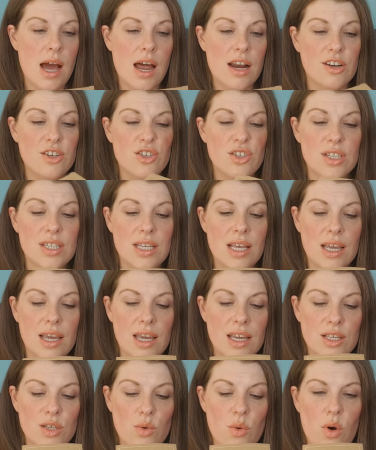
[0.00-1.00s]
And I just
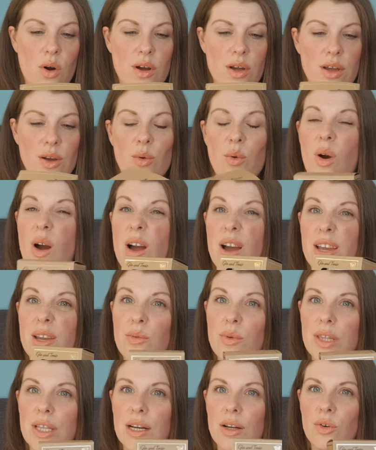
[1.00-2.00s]
think it's quite
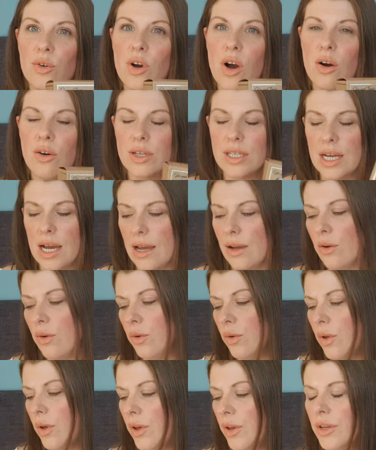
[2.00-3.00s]
quirky with the little
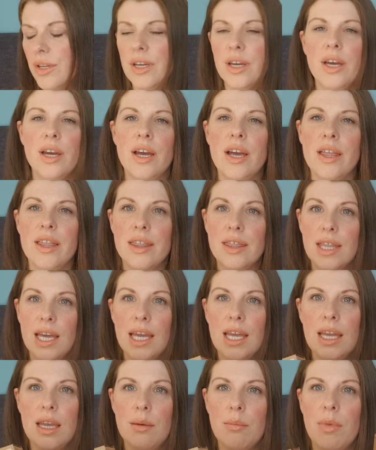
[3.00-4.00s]
cocktail
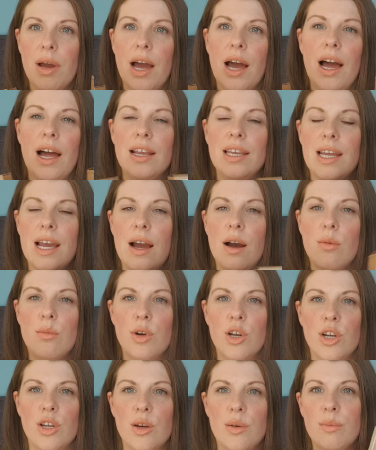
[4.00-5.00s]
theme. And yeah, I'm
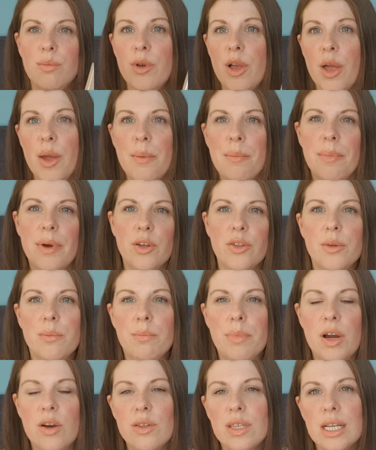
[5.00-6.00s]
going to build them
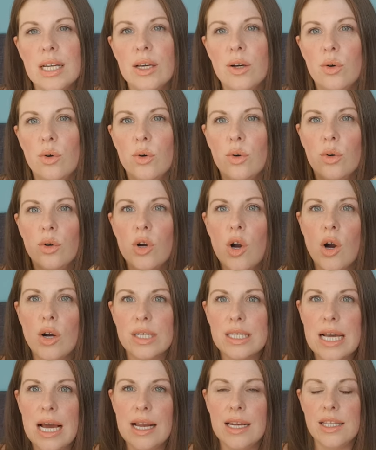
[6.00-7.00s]
both a little
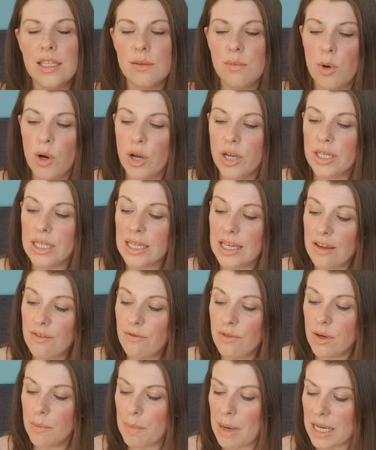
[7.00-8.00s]
cocktail inspired
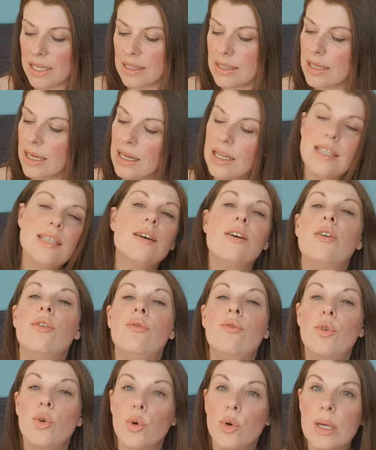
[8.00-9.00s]
gift basket
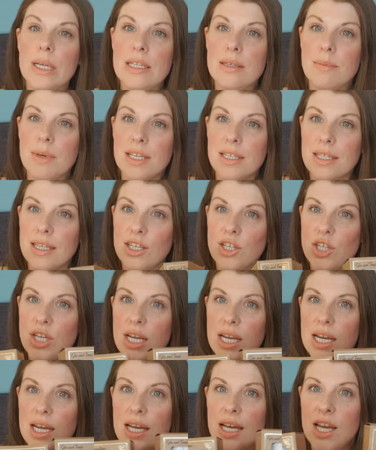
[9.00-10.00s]
for Christmas this
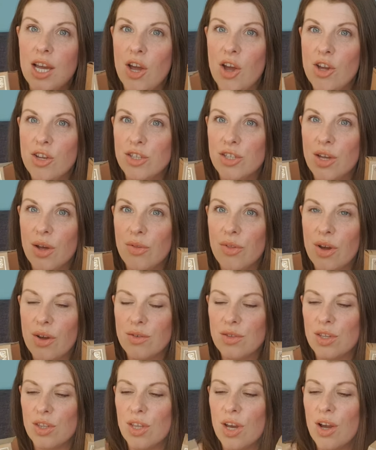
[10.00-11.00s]
year. So
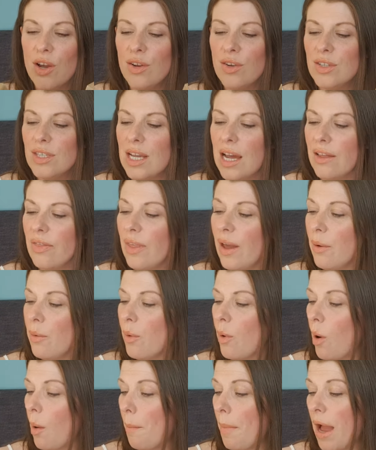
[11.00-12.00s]
those are those. And they
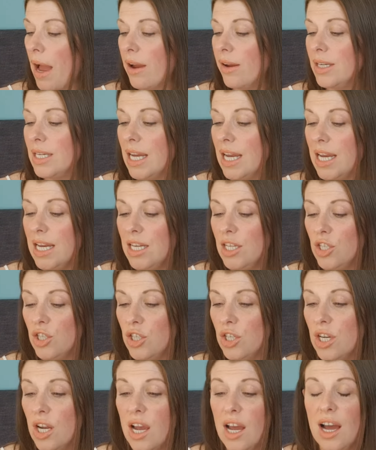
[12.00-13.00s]
were £1
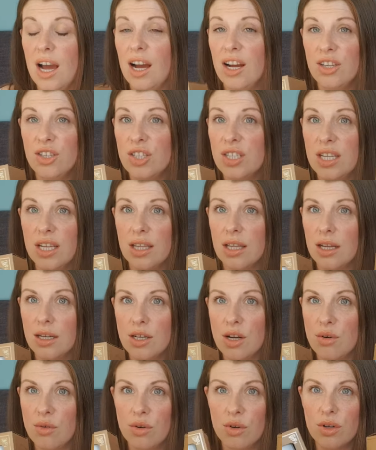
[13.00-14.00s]
each. I just think they
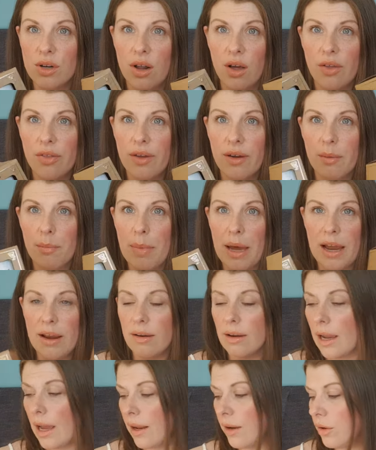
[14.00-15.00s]
don't look like they're
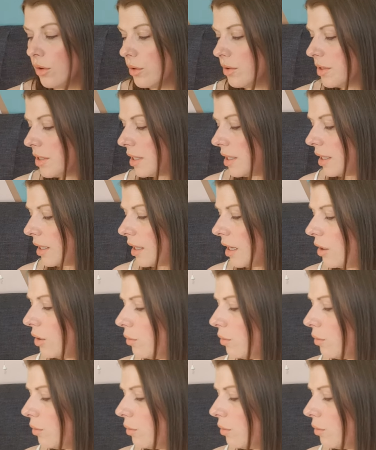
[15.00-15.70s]
£1 candles. I think they